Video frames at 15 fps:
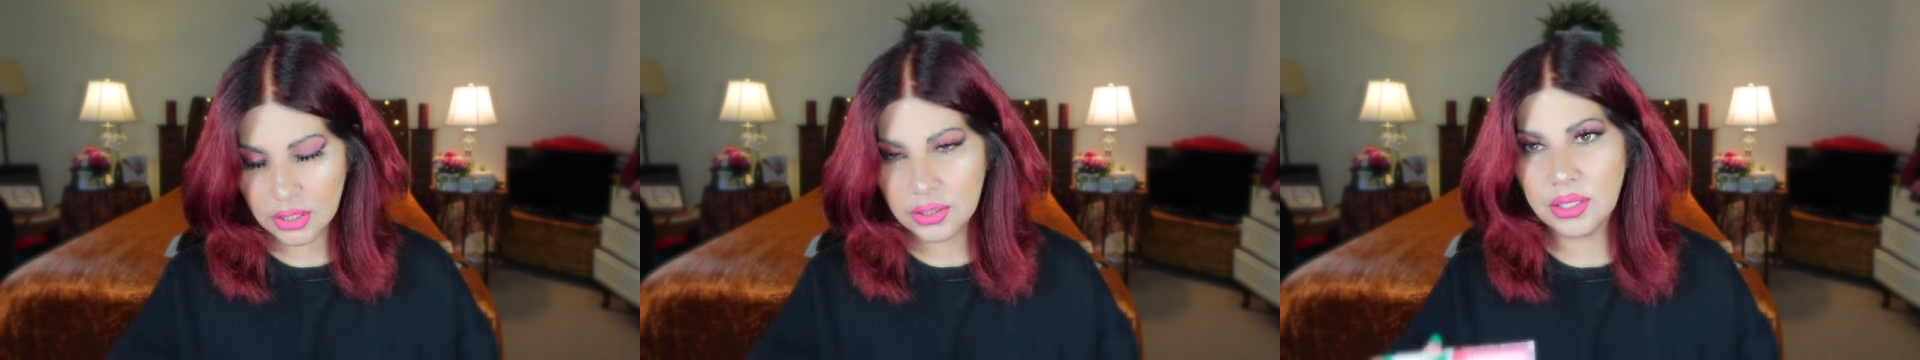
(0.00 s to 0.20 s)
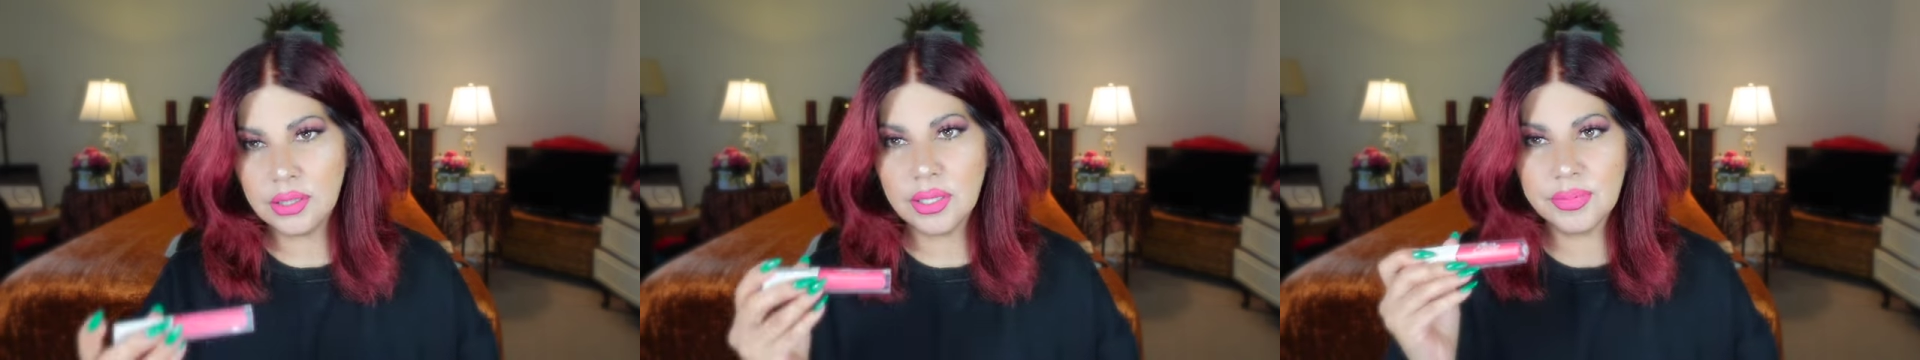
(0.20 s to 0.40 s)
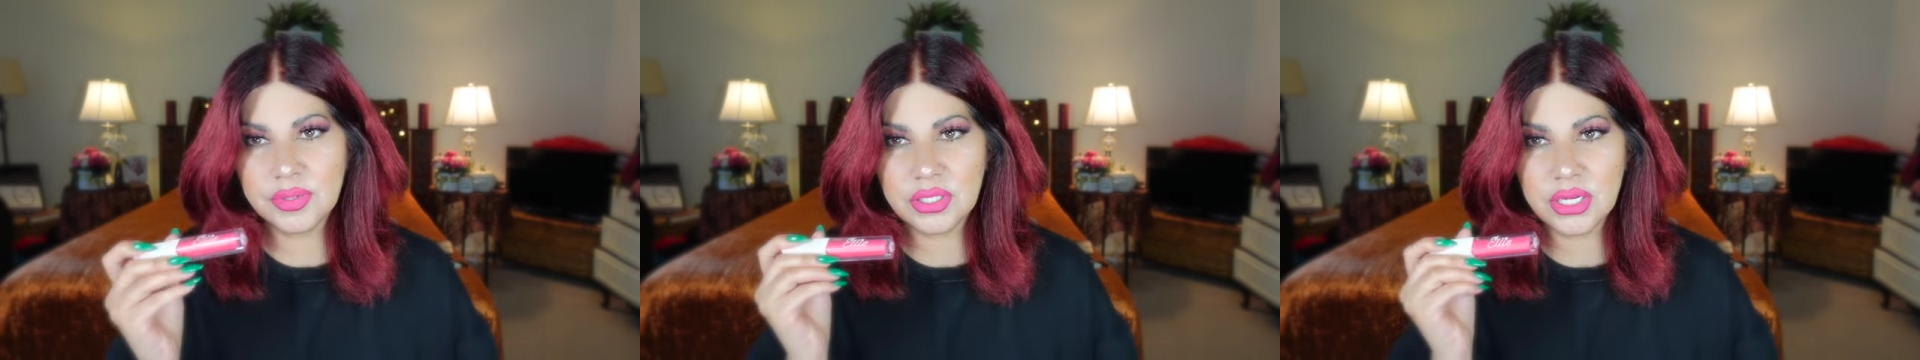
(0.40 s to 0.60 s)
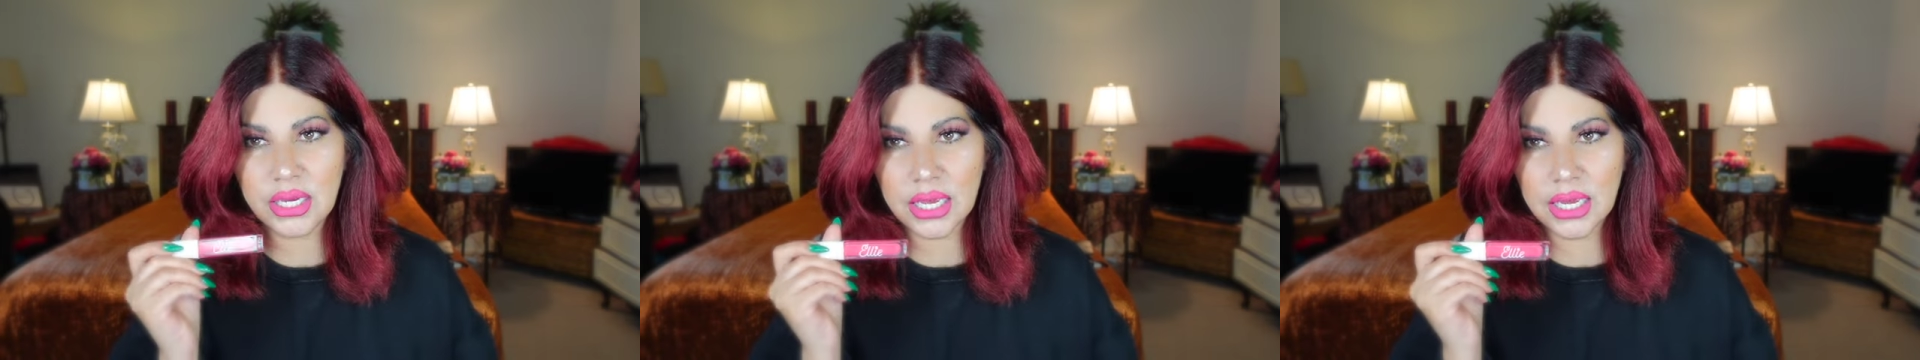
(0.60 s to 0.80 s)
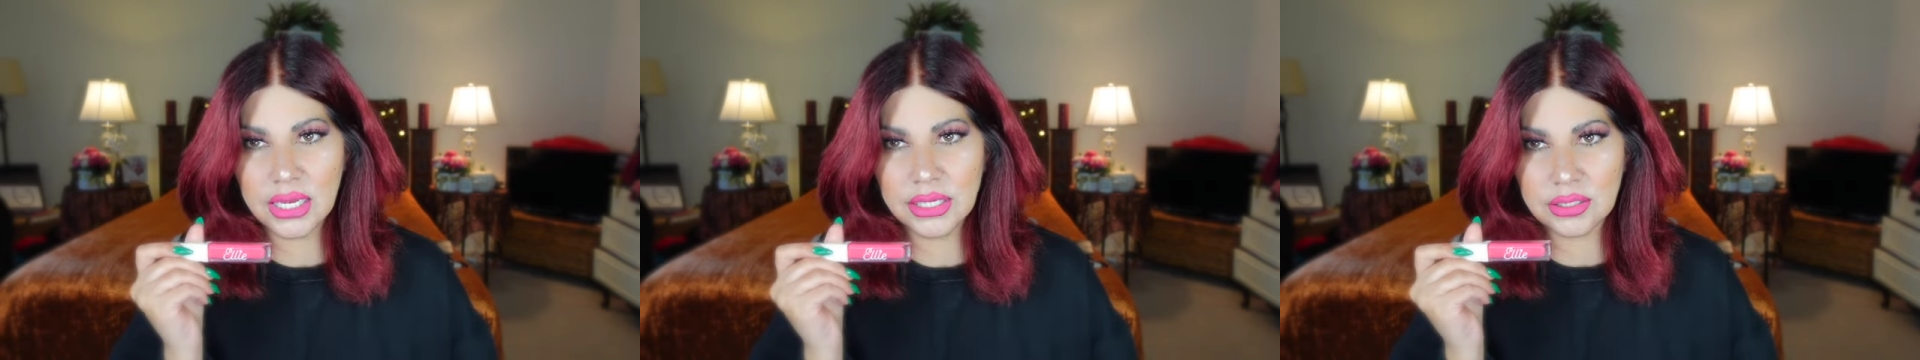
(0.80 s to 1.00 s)
The
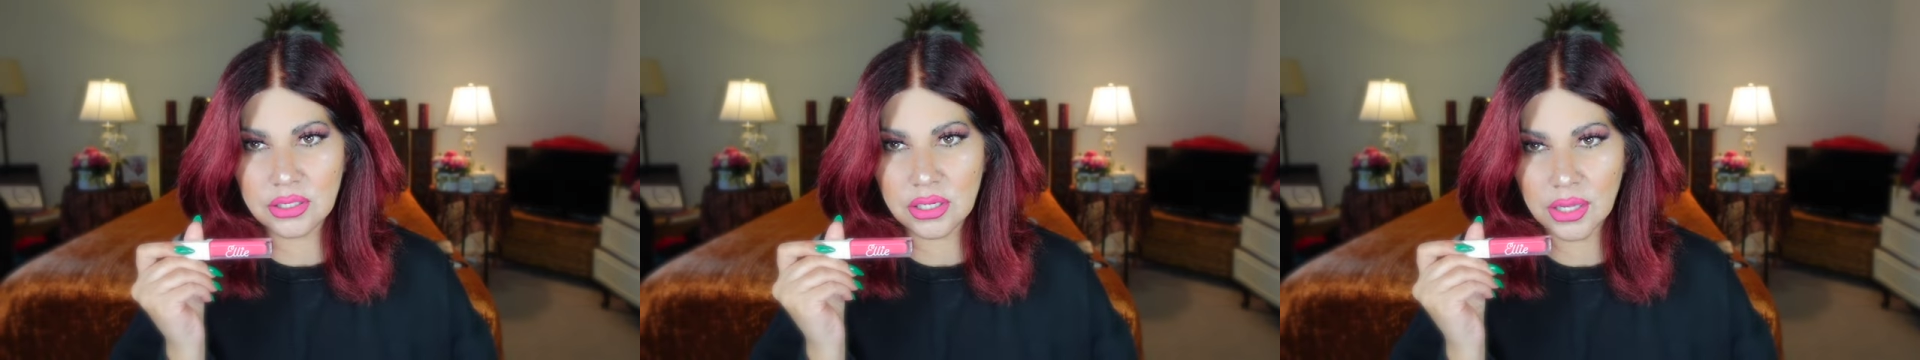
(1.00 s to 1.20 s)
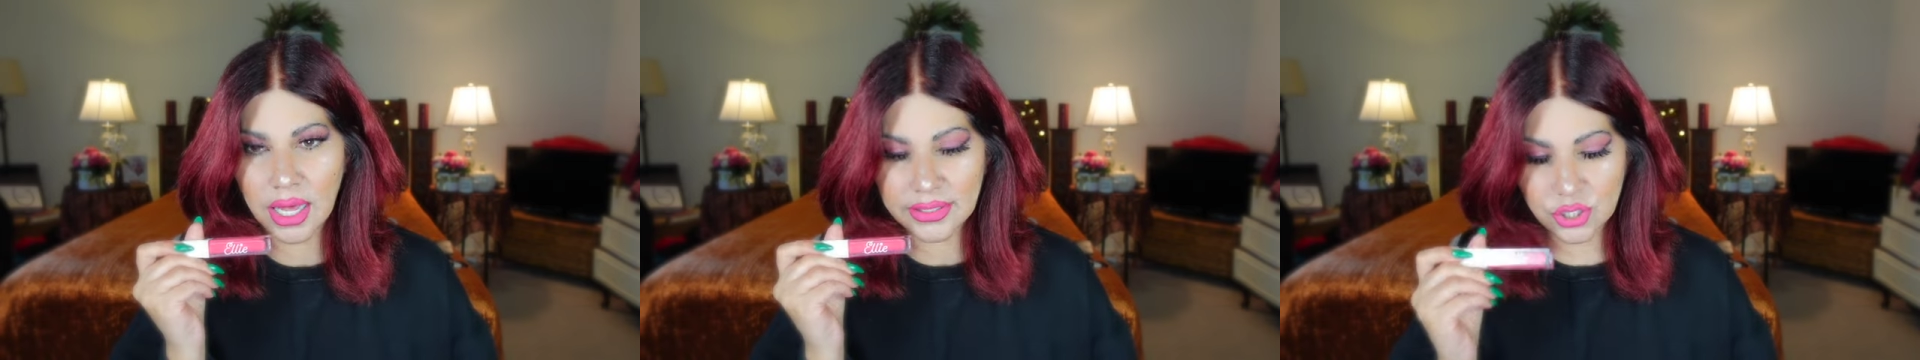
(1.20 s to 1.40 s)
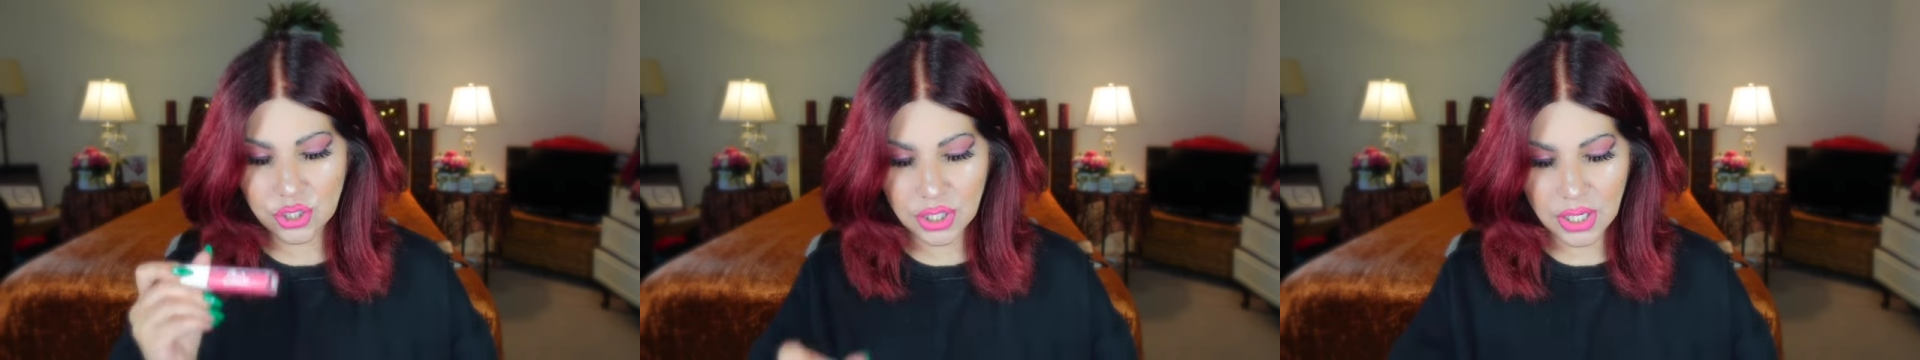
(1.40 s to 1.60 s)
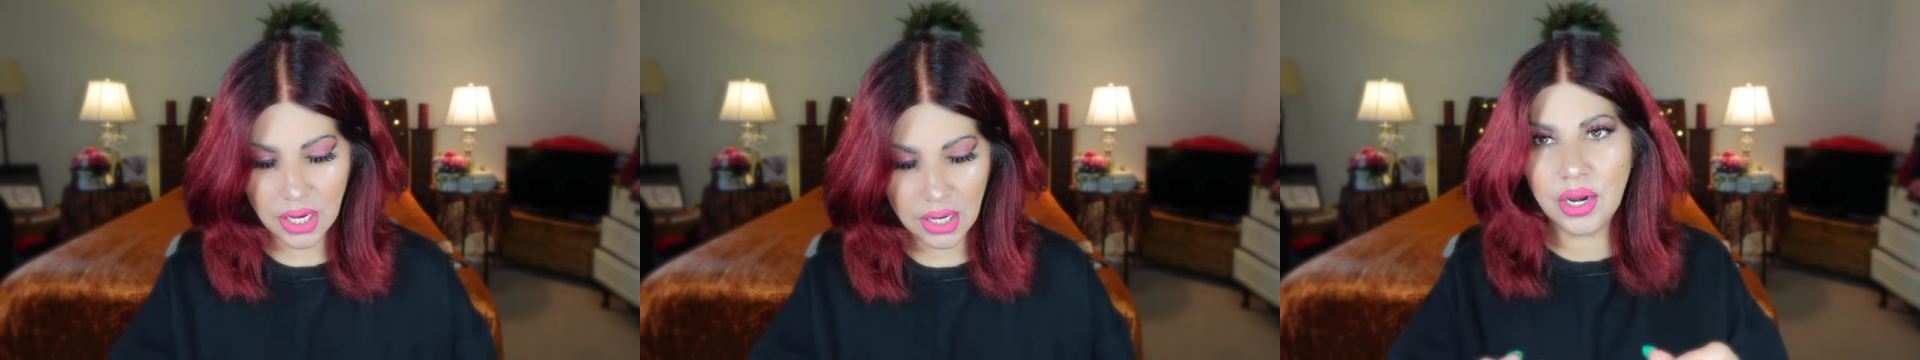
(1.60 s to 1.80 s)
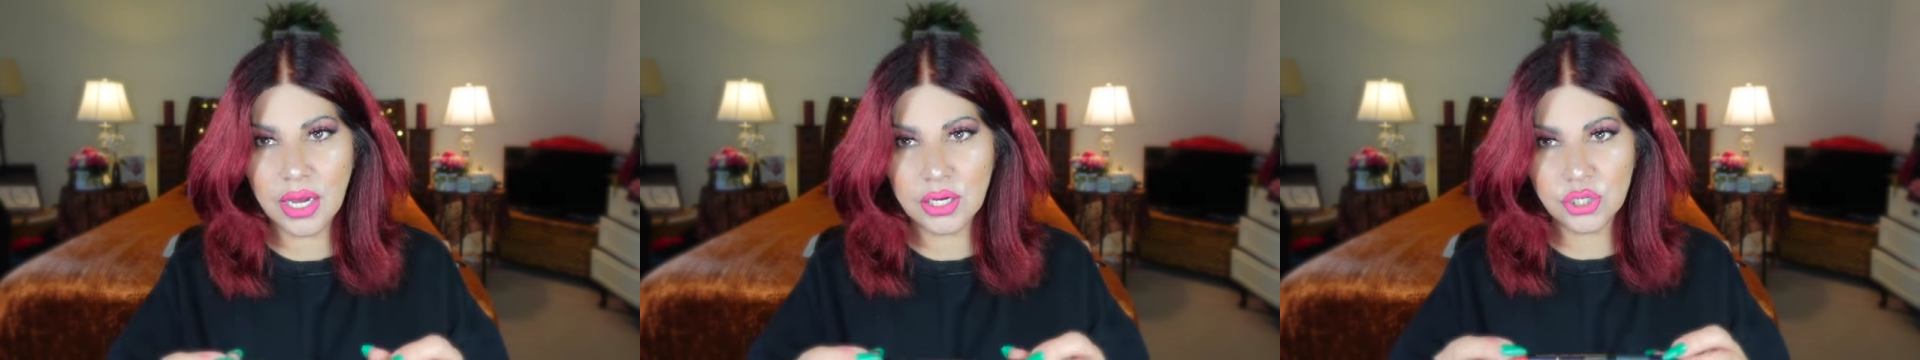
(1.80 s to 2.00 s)
lipstick is
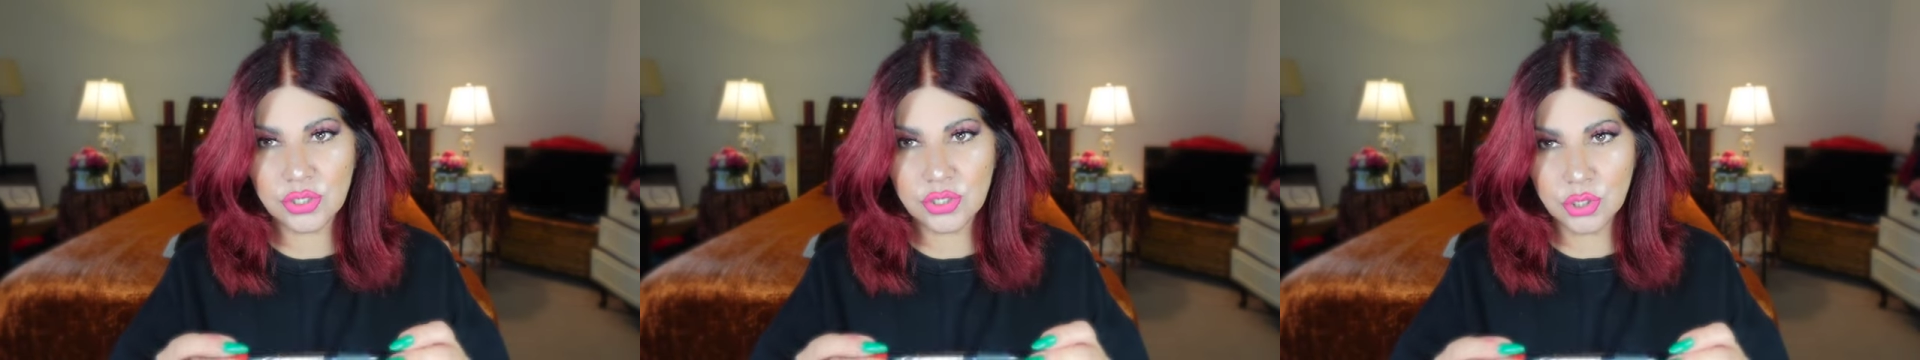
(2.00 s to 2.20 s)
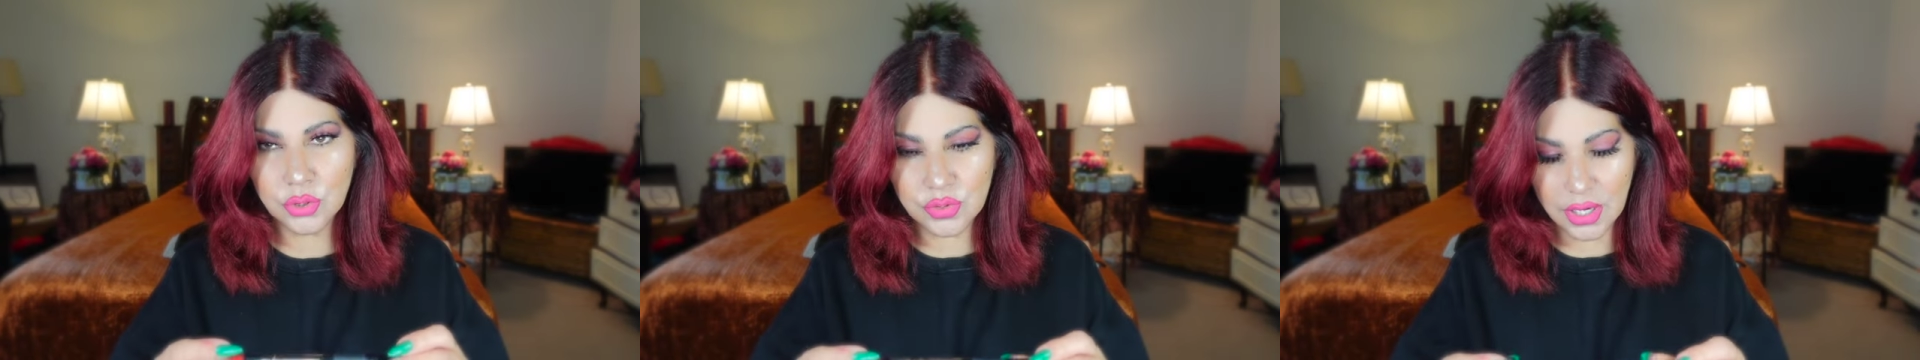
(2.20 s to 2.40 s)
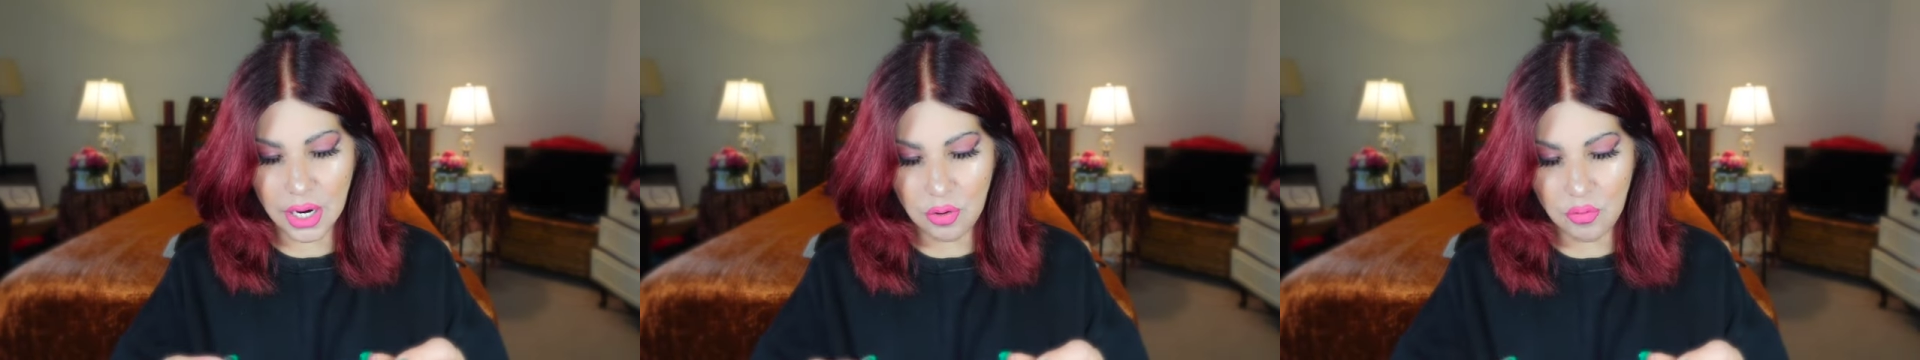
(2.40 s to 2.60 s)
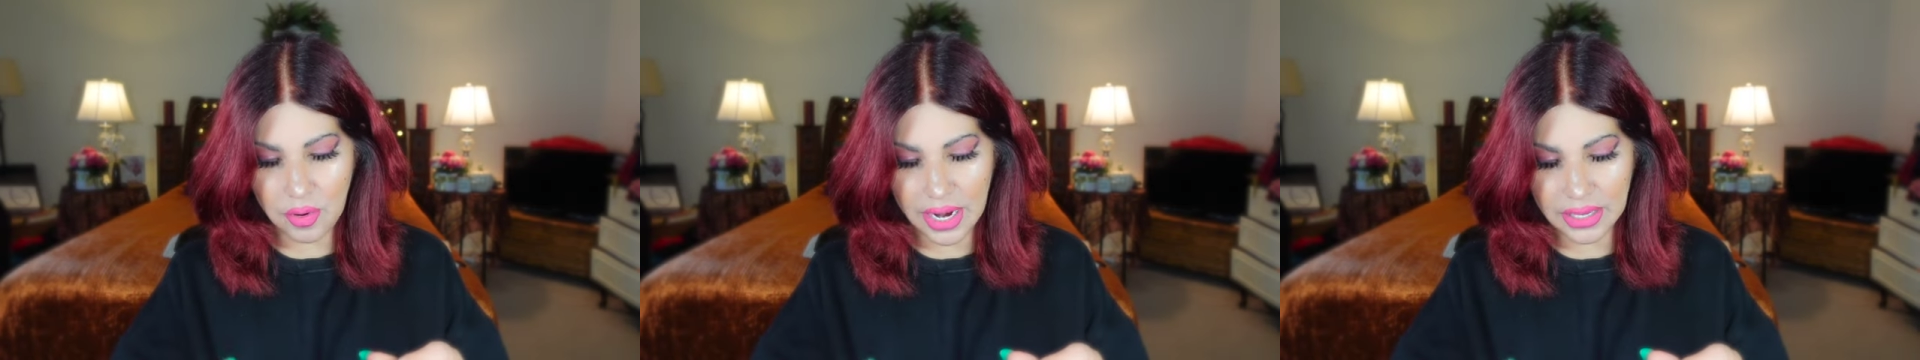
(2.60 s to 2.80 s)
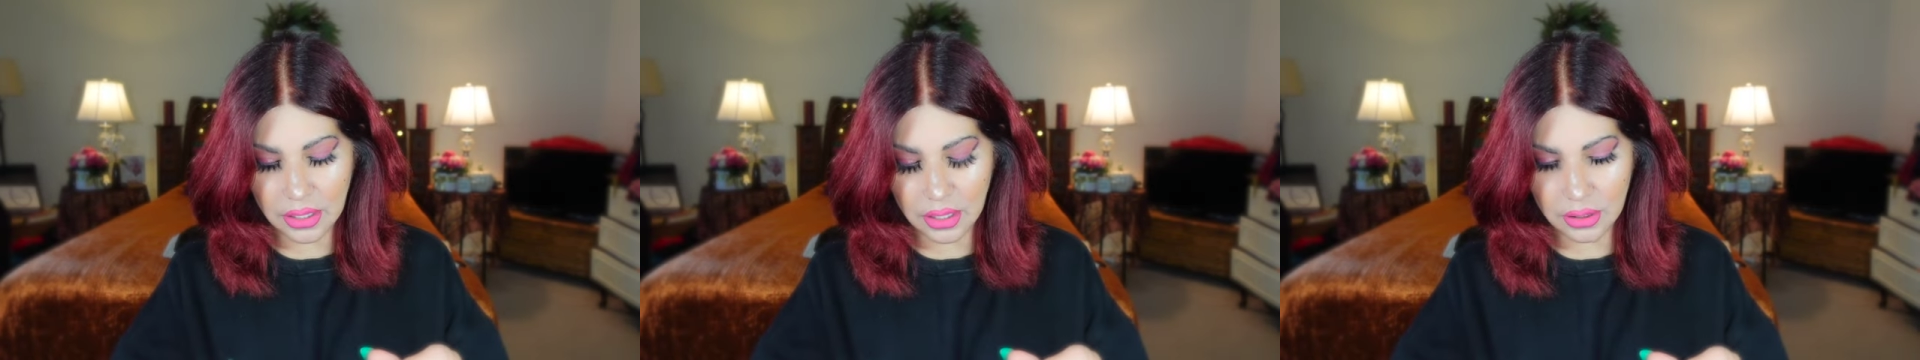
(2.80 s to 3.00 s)
Celestia and I just use a
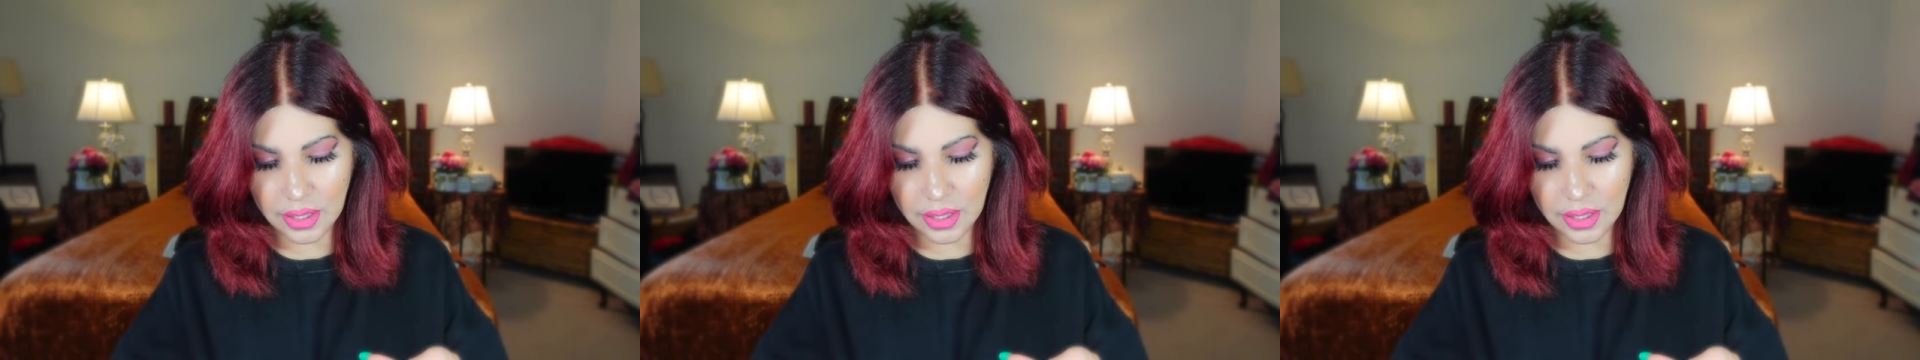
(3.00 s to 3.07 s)
red